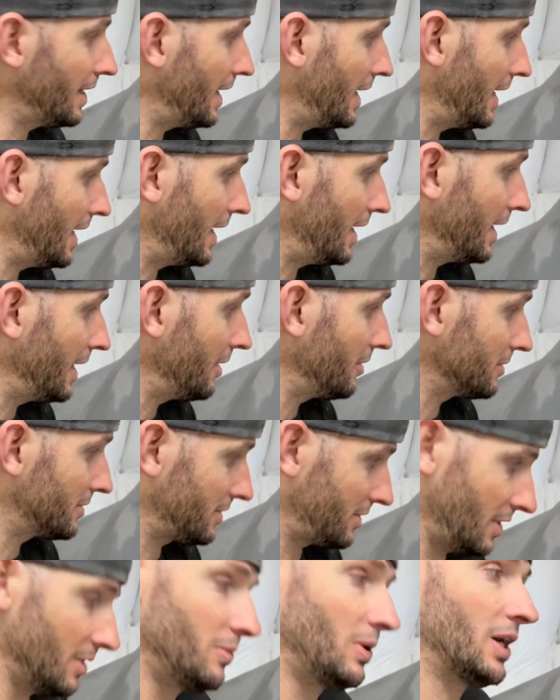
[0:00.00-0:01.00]
It's
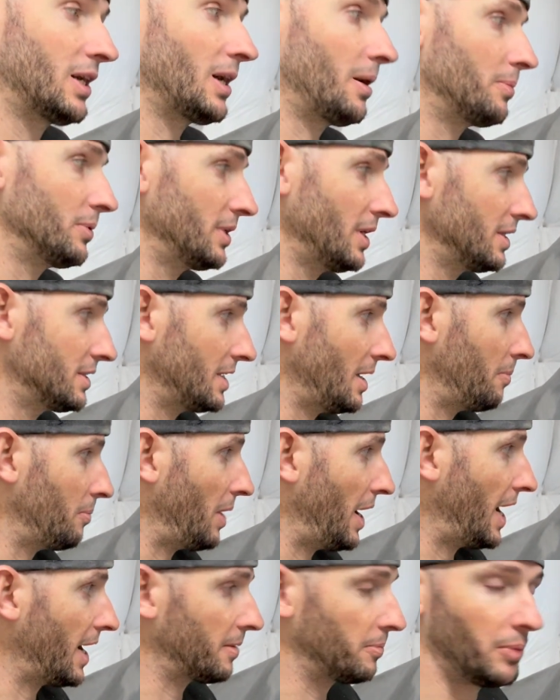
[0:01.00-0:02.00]
going to be a couple days
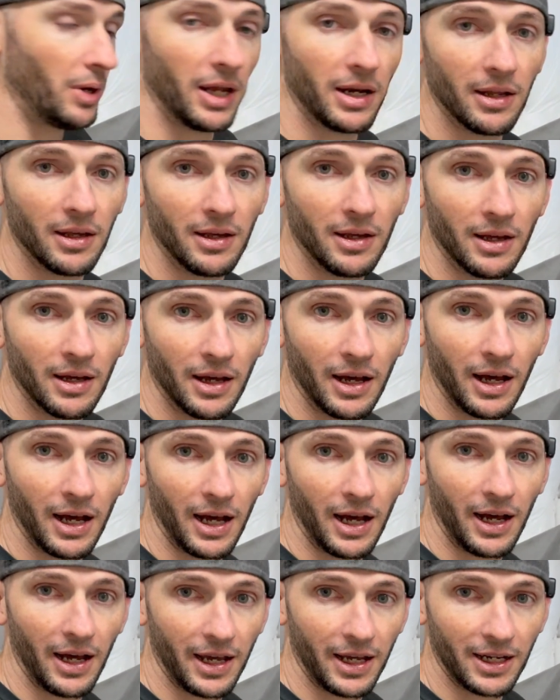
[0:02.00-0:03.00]
setback, but
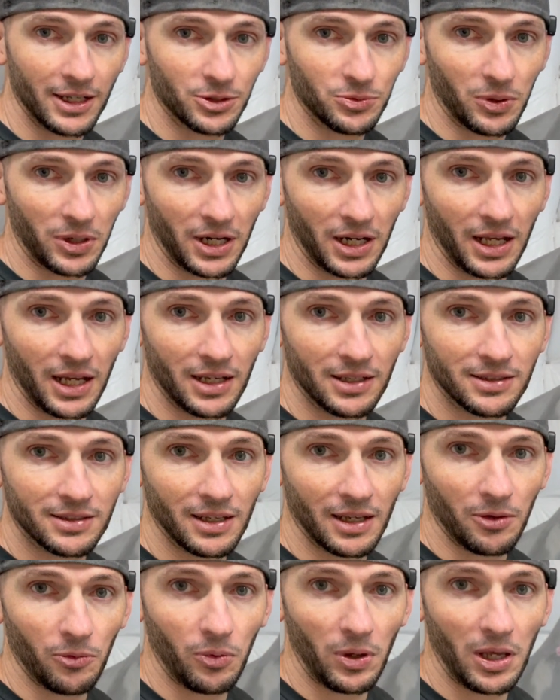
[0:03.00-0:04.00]
it is what it
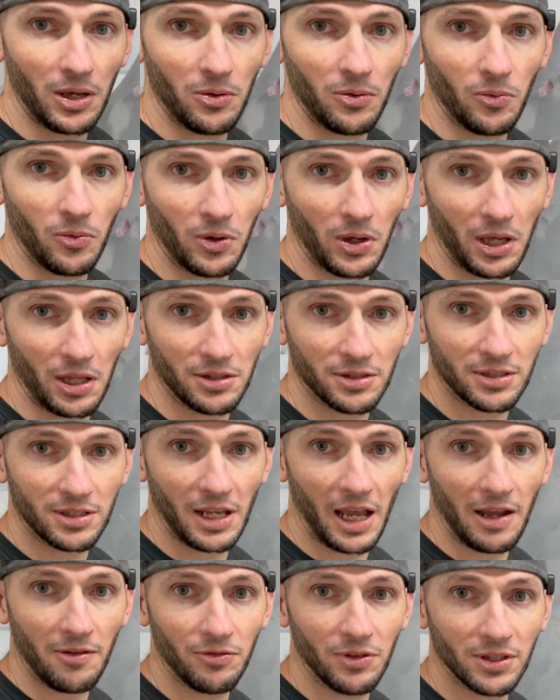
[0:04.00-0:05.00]
is. We can
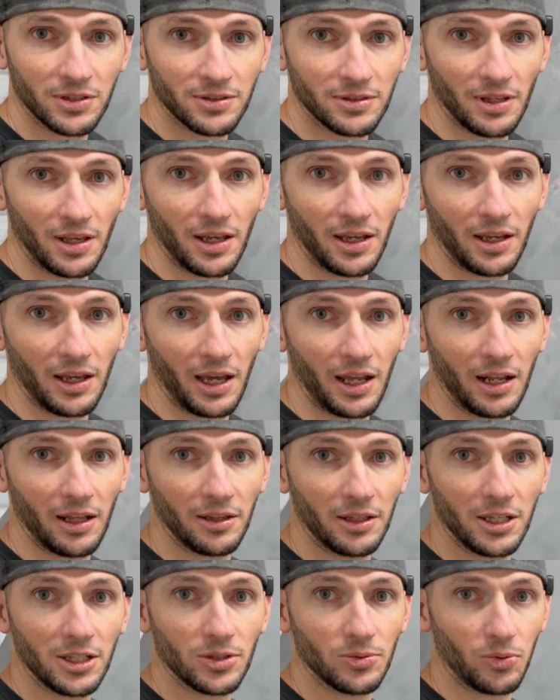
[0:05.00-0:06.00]
save this thing, and at
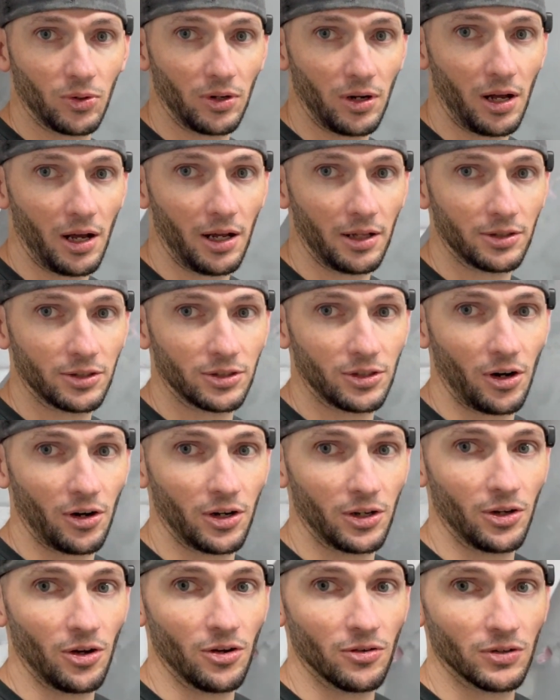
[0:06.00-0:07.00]
least we're not
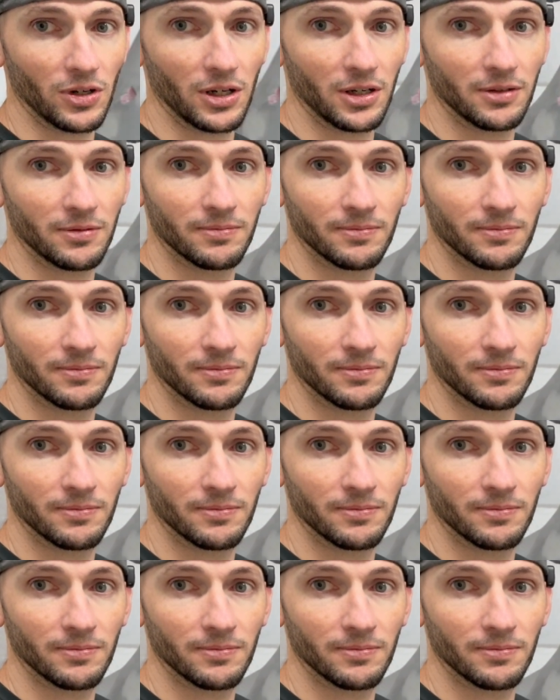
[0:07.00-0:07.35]
starting over.